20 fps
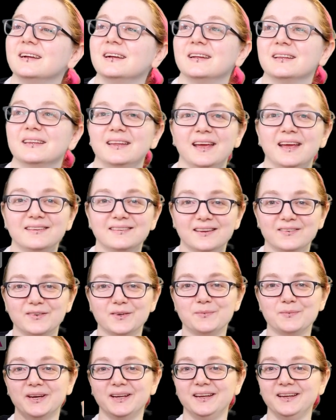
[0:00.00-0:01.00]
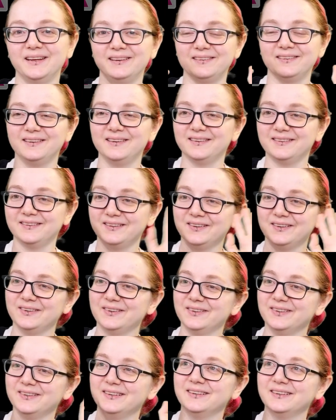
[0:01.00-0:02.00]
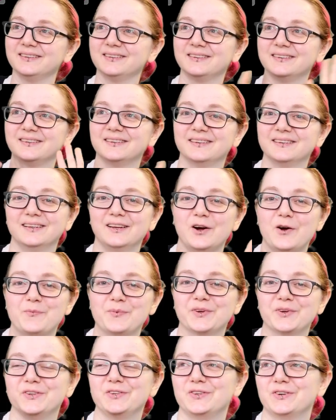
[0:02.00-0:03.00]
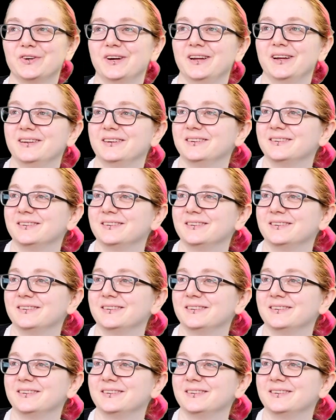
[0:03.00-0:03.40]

Thanks everybody. See you soon. Hope you enjoyed.